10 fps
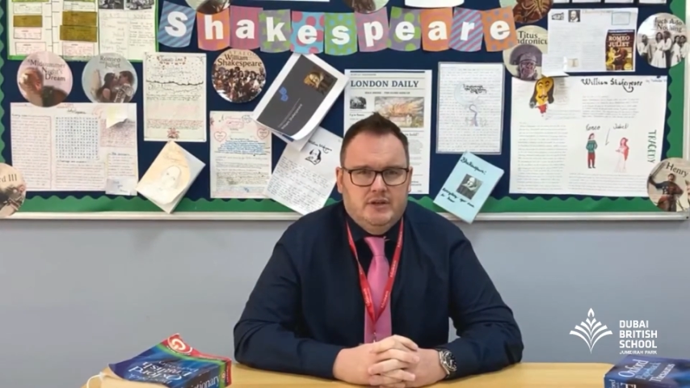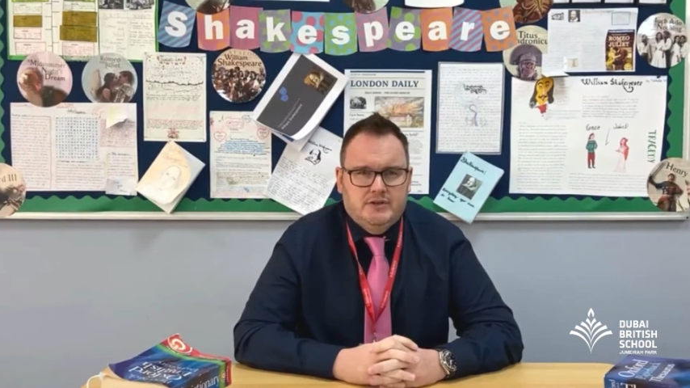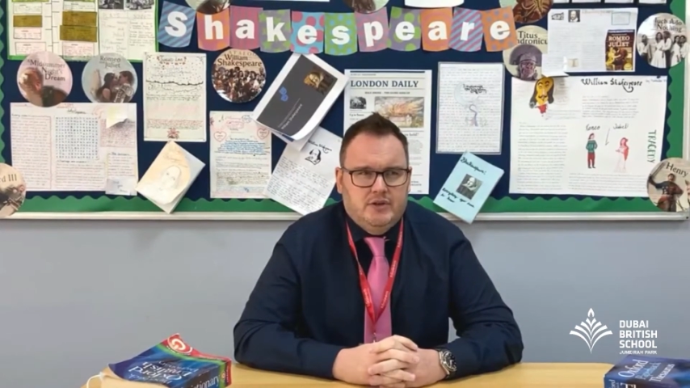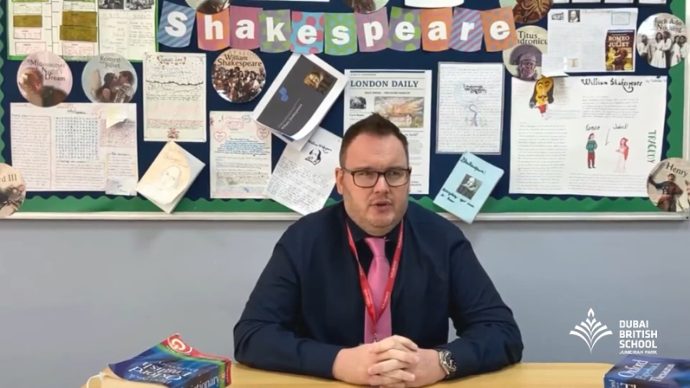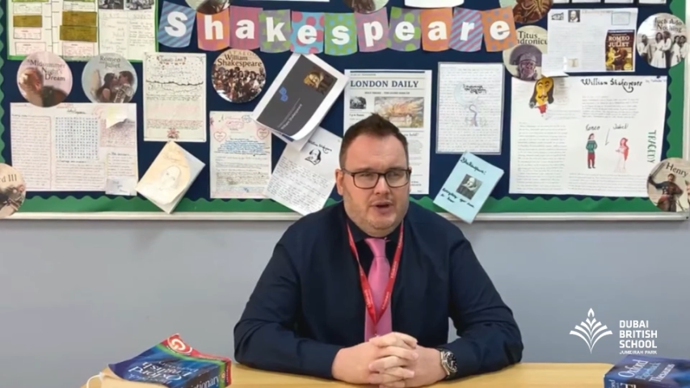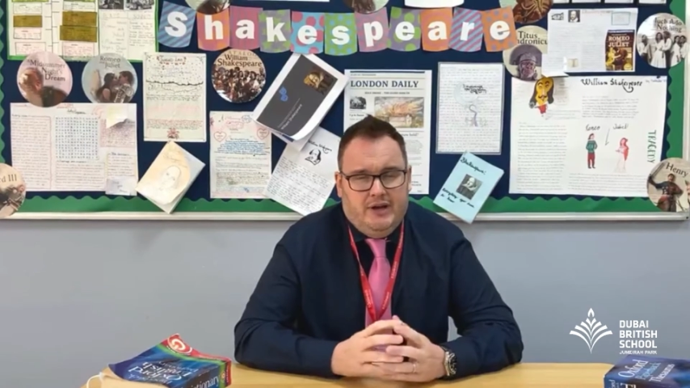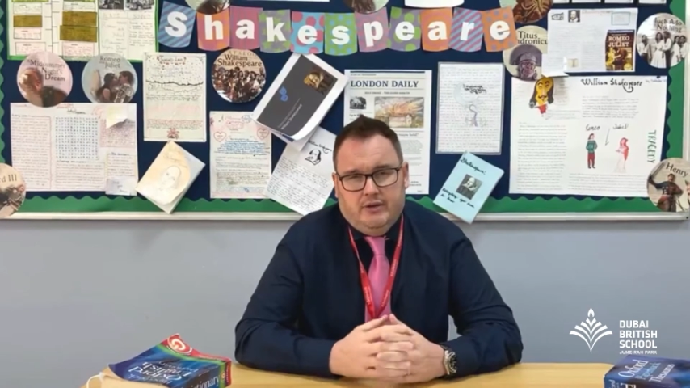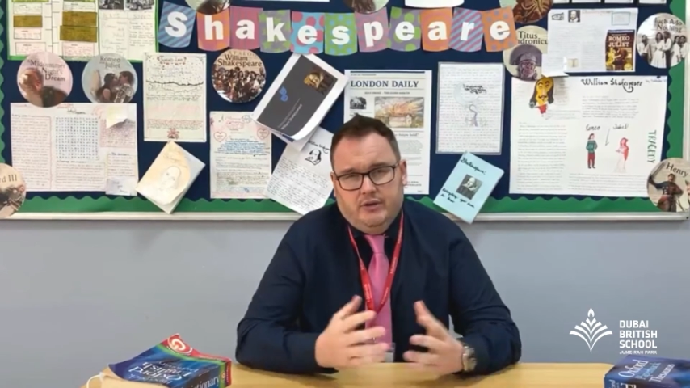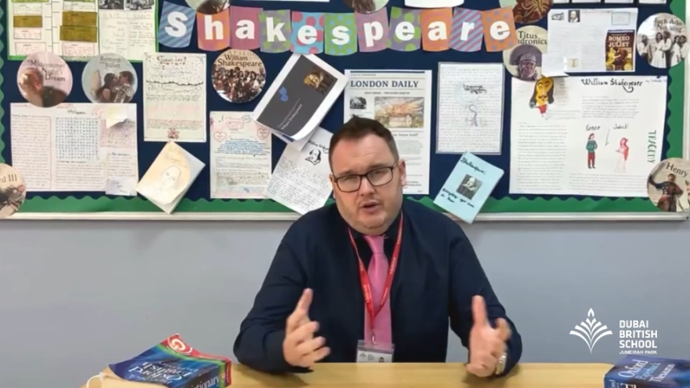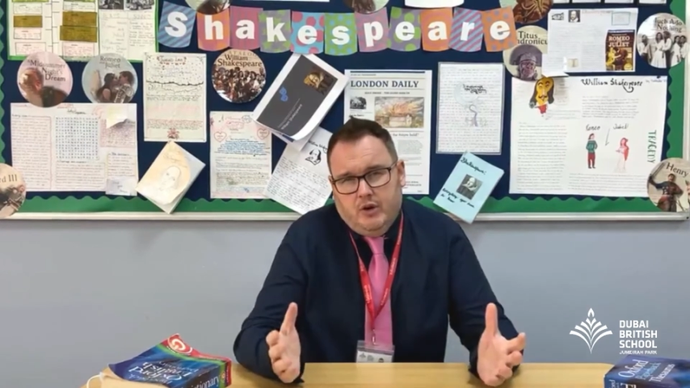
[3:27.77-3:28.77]
So I
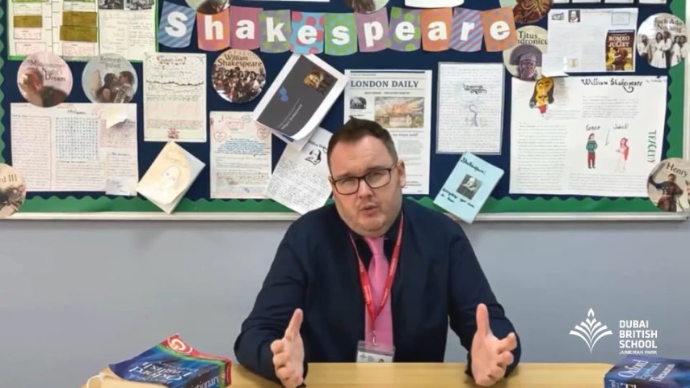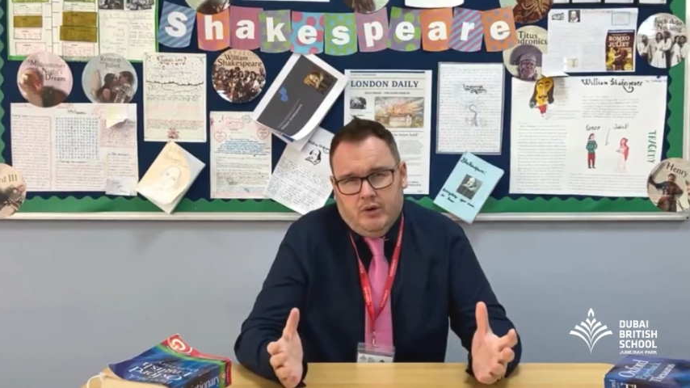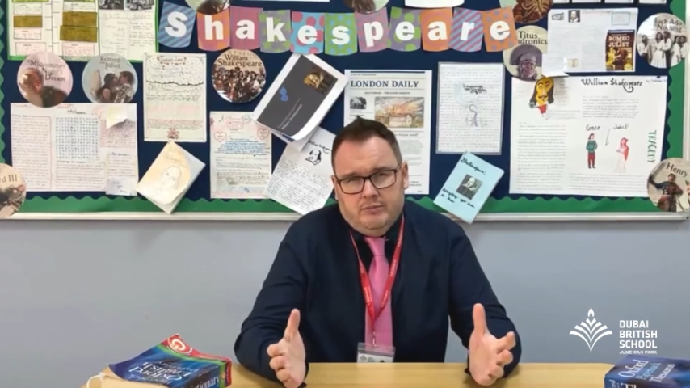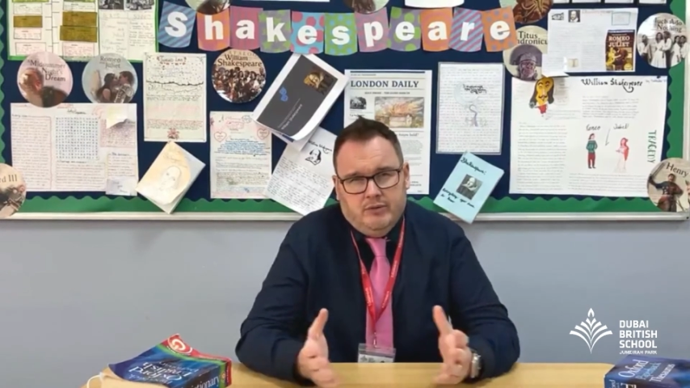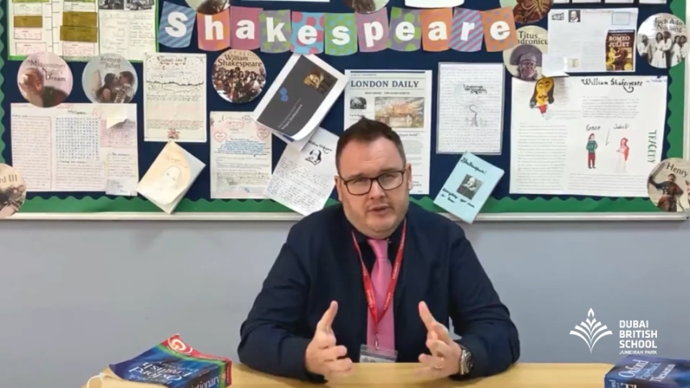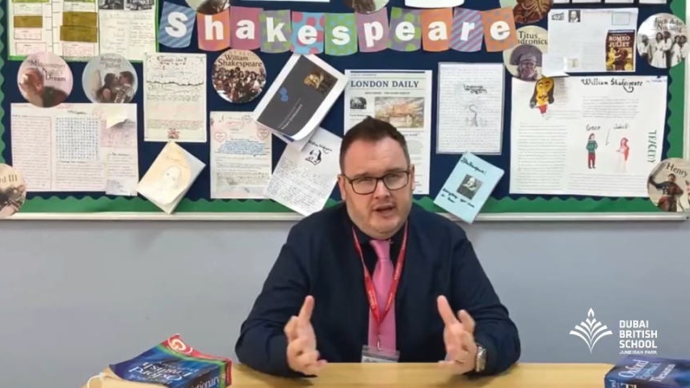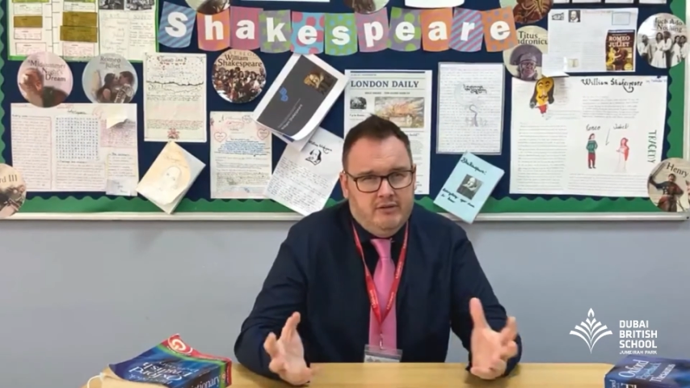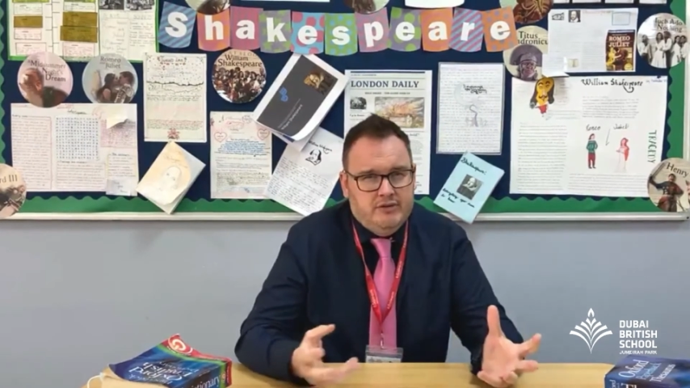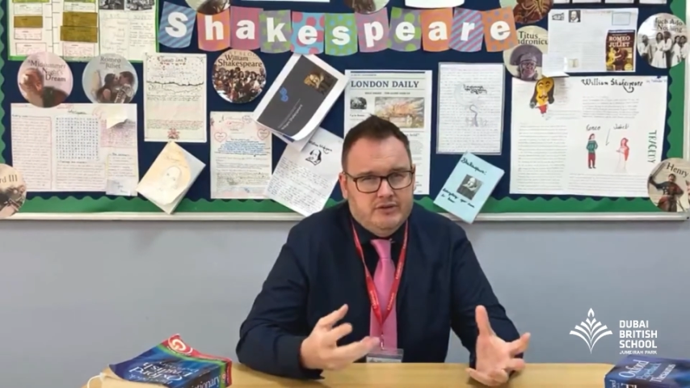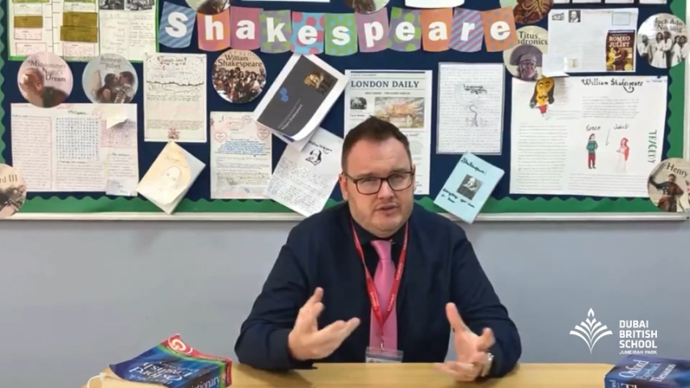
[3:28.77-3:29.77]
could go on, but there
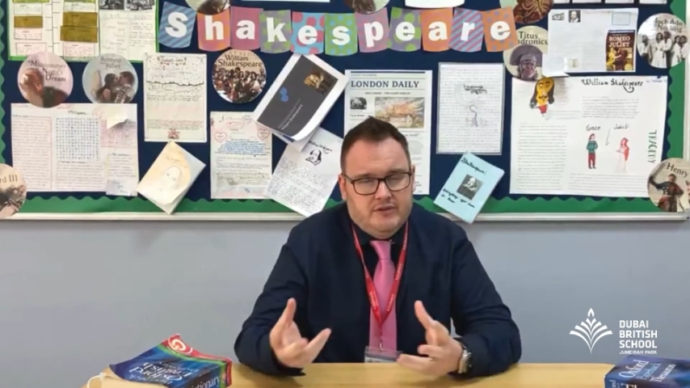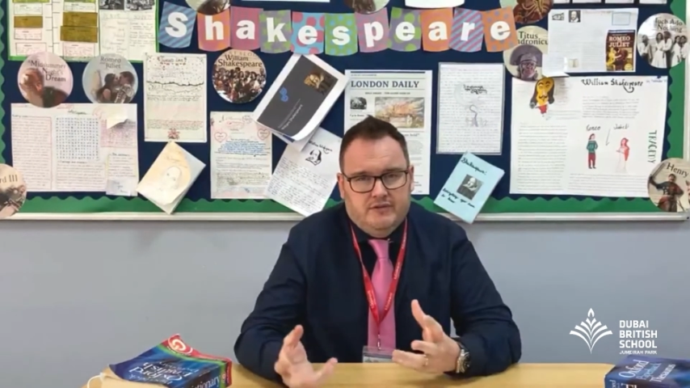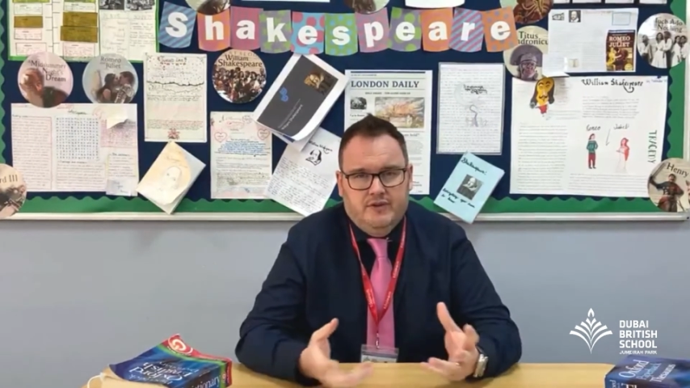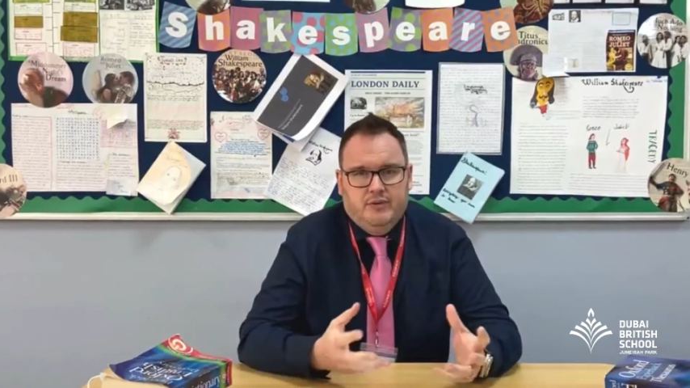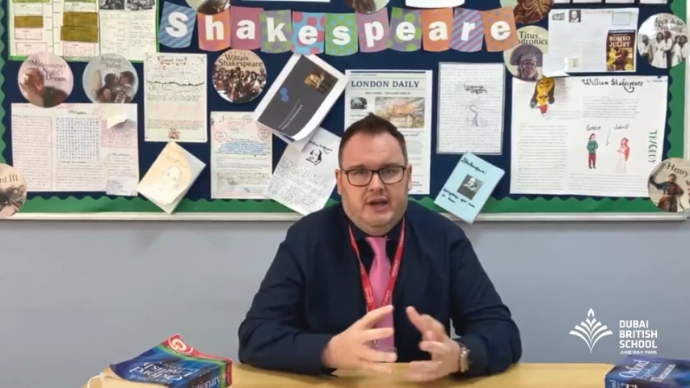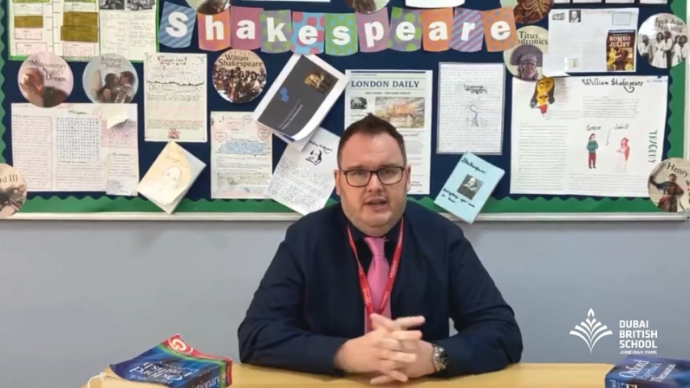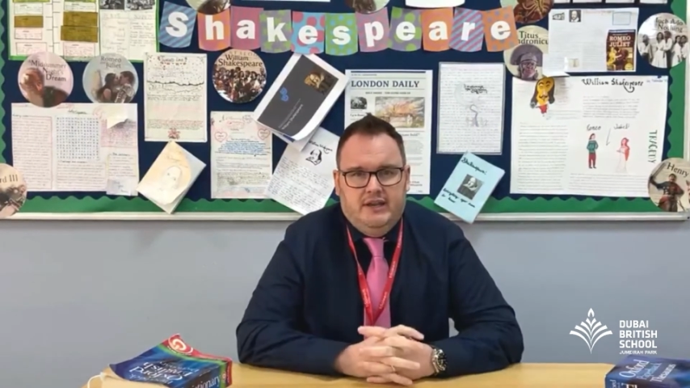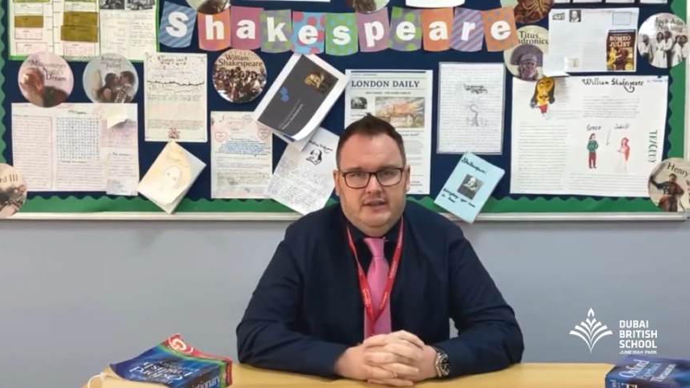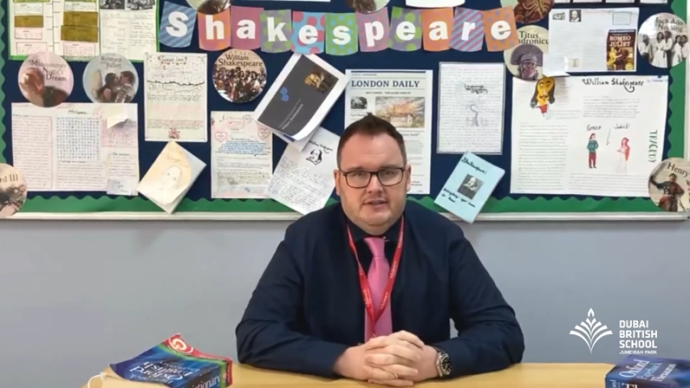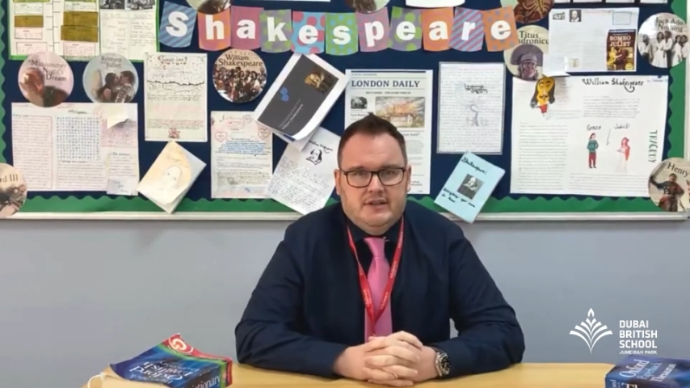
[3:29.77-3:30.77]
are just a few
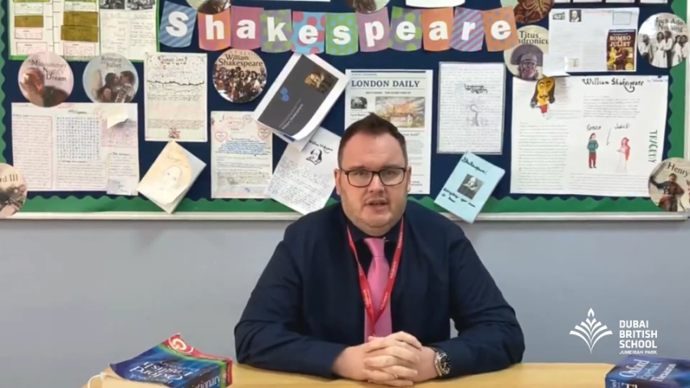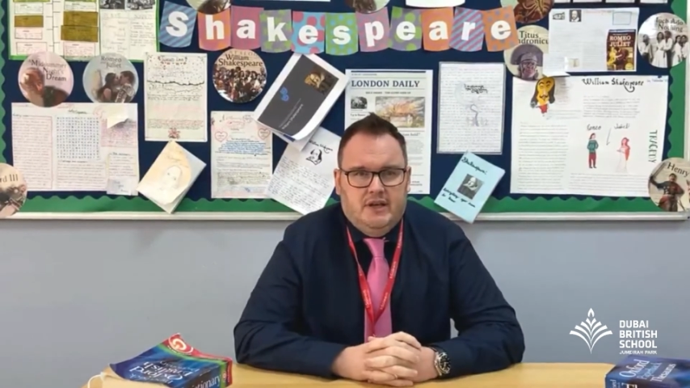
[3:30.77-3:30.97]
ideas